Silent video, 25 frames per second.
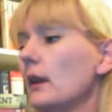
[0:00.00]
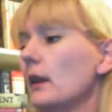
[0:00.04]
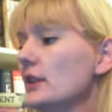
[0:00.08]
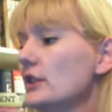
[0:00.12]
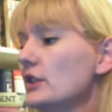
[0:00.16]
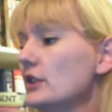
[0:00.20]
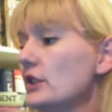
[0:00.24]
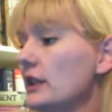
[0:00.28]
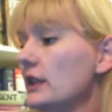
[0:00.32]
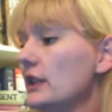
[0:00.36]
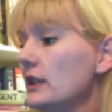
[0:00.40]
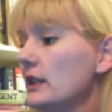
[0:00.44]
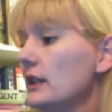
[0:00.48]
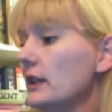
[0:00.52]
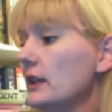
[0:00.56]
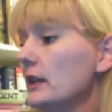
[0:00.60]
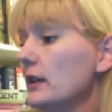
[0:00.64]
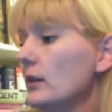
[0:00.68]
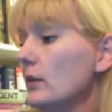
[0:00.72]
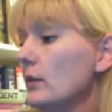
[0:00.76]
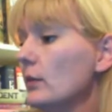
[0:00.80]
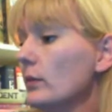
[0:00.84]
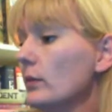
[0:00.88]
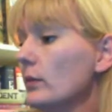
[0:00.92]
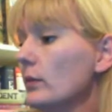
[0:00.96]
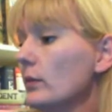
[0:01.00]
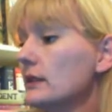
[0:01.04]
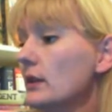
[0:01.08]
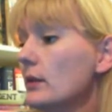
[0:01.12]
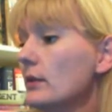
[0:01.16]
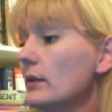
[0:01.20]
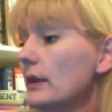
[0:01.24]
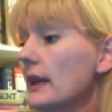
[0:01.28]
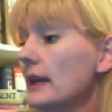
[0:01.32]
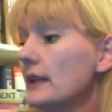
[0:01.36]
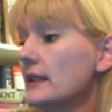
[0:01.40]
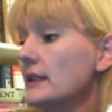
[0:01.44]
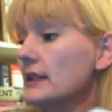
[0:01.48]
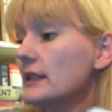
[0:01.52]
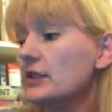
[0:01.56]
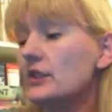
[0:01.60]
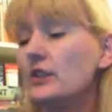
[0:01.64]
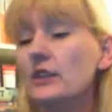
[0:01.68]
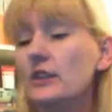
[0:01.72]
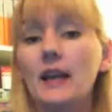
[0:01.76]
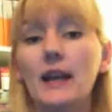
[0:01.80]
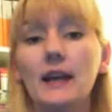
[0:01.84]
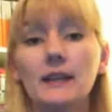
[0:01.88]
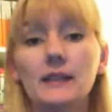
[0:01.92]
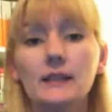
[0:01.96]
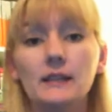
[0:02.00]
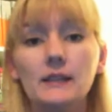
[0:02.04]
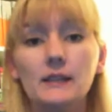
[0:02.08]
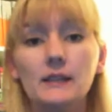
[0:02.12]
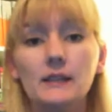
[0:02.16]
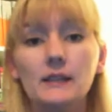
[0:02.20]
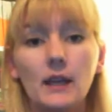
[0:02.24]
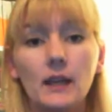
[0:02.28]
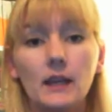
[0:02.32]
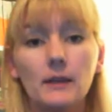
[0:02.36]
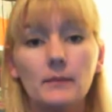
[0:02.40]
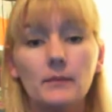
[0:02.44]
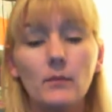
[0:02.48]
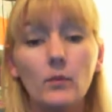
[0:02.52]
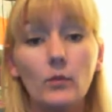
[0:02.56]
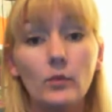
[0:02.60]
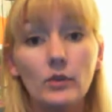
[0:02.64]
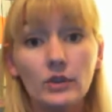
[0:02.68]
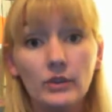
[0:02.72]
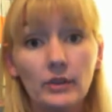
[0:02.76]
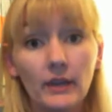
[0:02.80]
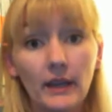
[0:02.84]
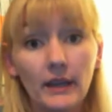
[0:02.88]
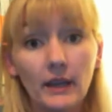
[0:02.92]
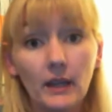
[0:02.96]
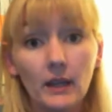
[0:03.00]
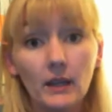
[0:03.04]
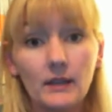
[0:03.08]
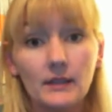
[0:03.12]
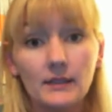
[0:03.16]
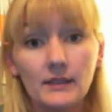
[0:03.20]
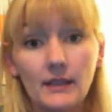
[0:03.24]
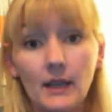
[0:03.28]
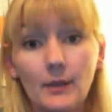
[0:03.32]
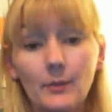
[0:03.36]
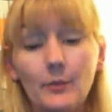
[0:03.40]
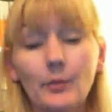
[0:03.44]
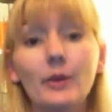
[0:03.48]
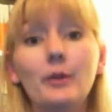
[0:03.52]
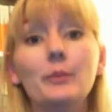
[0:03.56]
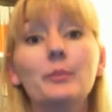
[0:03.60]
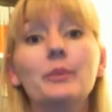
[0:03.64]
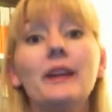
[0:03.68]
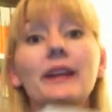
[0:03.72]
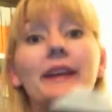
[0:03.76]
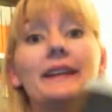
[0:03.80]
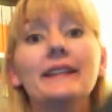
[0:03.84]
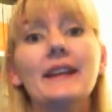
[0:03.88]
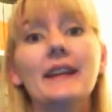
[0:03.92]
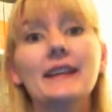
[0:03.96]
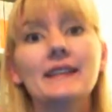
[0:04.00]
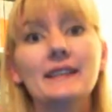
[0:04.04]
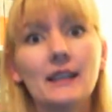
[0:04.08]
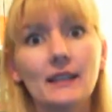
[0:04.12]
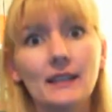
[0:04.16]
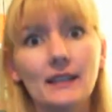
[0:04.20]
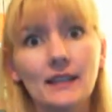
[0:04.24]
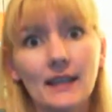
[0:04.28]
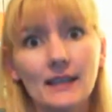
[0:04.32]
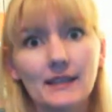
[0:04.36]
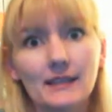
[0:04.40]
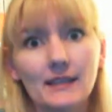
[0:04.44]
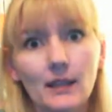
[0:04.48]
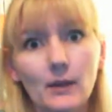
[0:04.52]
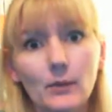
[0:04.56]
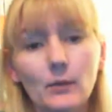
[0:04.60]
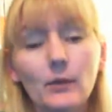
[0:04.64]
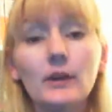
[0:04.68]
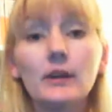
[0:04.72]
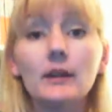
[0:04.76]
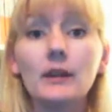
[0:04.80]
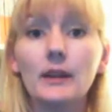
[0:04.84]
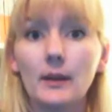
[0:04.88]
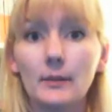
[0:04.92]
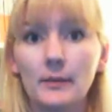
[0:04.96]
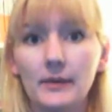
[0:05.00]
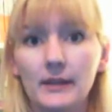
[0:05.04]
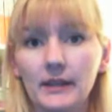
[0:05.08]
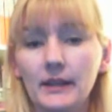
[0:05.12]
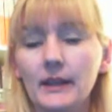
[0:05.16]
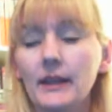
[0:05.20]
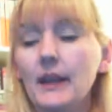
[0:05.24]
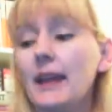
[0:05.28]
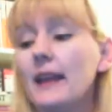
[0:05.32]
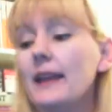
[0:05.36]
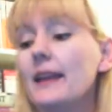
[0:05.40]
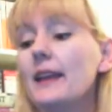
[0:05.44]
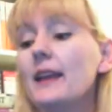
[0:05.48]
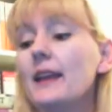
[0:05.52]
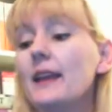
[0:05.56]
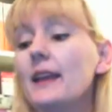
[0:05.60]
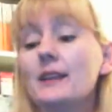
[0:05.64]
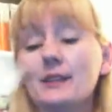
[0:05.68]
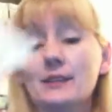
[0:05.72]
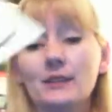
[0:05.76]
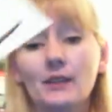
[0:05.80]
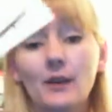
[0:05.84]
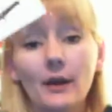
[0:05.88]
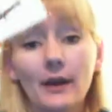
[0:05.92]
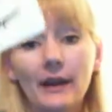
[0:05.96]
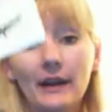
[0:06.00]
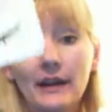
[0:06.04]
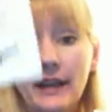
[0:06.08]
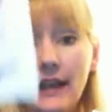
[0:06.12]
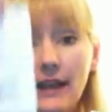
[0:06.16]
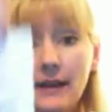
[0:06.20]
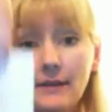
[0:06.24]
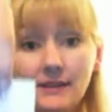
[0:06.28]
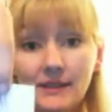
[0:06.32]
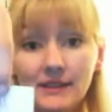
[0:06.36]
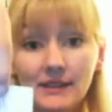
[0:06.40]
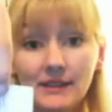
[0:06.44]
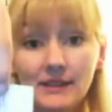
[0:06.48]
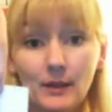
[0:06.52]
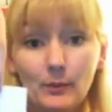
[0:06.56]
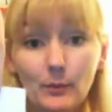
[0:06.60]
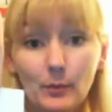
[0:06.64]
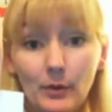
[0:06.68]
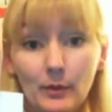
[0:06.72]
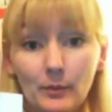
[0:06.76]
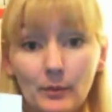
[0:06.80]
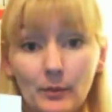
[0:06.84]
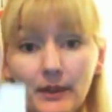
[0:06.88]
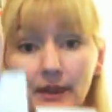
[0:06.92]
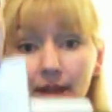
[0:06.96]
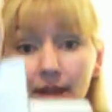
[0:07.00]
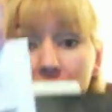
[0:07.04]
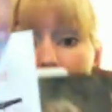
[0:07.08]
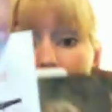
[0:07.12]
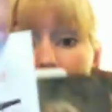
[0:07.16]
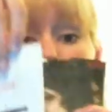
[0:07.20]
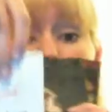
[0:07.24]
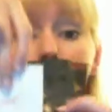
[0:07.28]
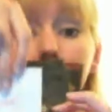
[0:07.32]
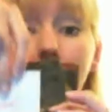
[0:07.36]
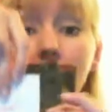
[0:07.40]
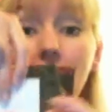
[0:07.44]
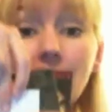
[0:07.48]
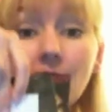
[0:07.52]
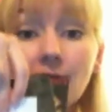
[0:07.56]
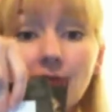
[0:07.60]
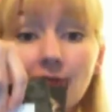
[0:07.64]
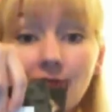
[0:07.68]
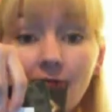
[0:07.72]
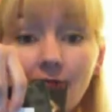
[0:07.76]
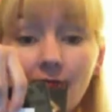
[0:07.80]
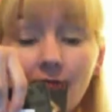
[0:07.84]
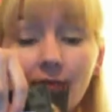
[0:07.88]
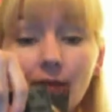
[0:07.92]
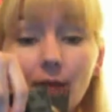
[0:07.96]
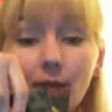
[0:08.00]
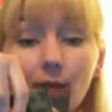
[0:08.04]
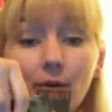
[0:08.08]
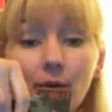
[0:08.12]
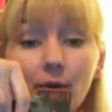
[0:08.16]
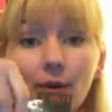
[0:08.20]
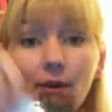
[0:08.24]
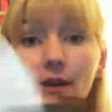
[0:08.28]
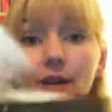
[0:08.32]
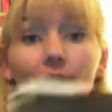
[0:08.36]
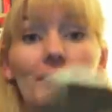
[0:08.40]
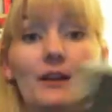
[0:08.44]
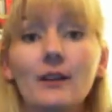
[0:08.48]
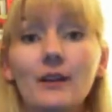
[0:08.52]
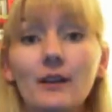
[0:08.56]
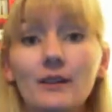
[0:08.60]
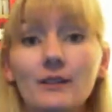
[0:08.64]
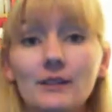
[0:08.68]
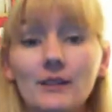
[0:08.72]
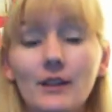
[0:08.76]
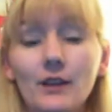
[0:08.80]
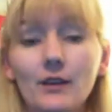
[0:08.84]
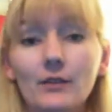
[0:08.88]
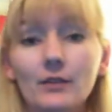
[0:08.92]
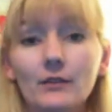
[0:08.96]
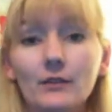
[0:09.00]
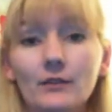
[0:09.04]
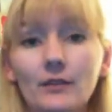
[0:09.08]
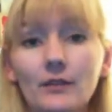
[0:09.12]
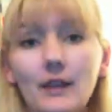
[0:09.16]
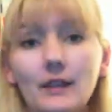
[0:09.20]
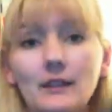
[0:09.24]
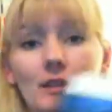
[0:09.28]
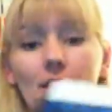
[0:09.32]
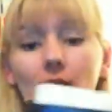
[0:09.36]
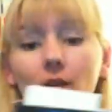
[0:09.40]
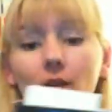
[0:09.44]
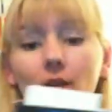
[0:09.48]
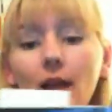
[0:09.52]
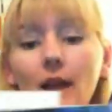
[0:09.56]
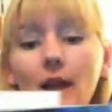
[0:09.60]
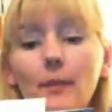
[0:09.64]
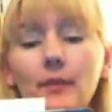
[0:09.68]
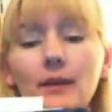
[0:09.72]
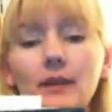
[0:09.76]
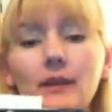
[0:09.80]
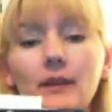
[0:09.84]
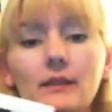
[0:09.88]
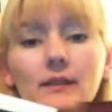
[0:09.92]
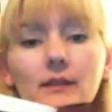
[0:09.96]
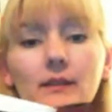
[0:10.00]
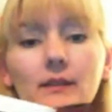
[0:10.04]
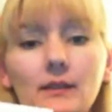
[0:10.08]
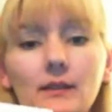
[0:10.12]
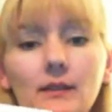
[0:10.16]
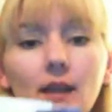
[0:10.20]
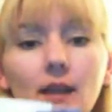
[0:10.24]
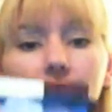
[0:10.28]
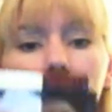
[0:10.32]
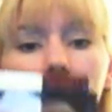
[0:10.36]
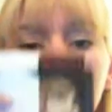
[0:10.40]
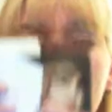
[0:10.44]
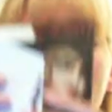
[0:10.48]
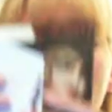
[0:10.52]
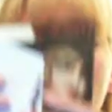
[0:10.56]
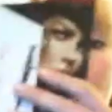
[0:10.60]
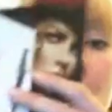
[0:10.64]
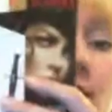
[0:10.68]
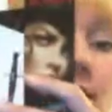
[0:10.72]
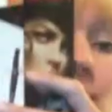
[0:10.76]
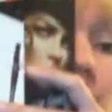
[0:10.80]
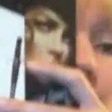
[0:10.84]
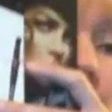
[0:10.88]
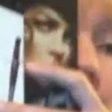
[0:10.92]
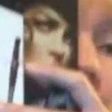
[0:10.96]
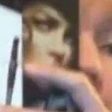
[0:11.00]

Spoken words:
she was so nice because she asked, would you like a signed book plate? And I said, yes, I would at BEA. So I already have a signed book plate to go inside the book. So it's all happiness, togetherness,